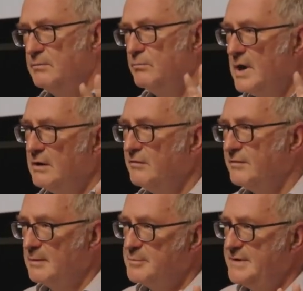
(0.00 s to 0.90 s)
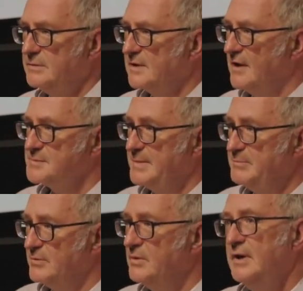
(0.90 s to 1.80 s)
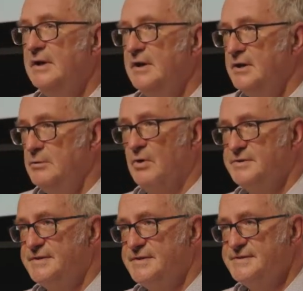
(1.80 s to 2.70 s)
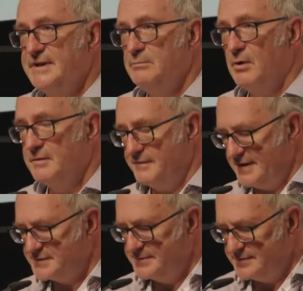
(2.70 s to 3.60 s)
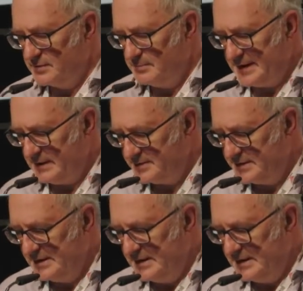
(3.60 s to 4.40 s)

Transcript: well-off upper middle class people who wanted to see what the fuss was all about.